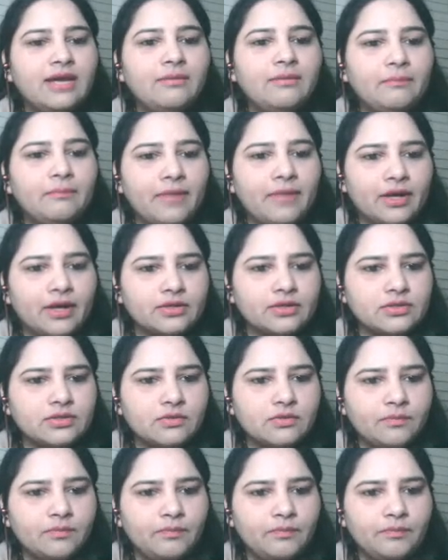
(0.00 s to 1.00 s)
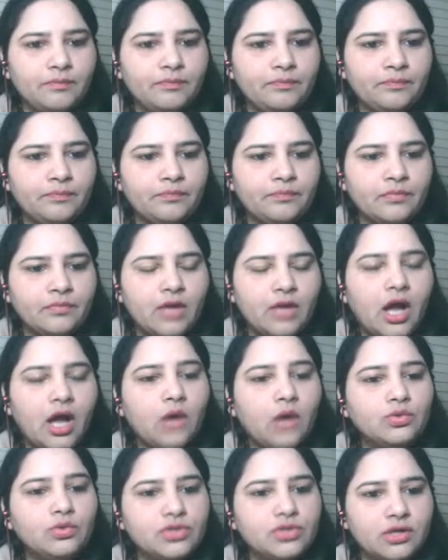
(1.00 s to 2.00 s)
impact,
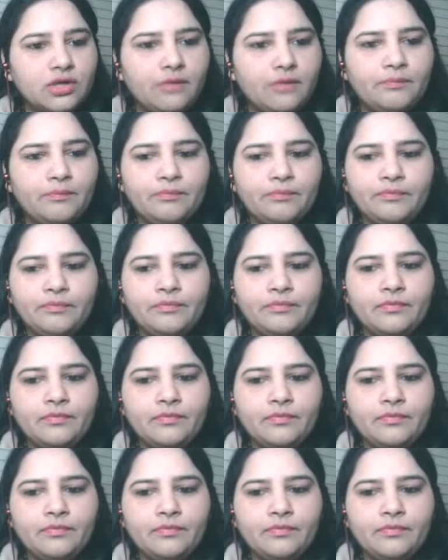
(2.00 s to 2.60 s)
outcome.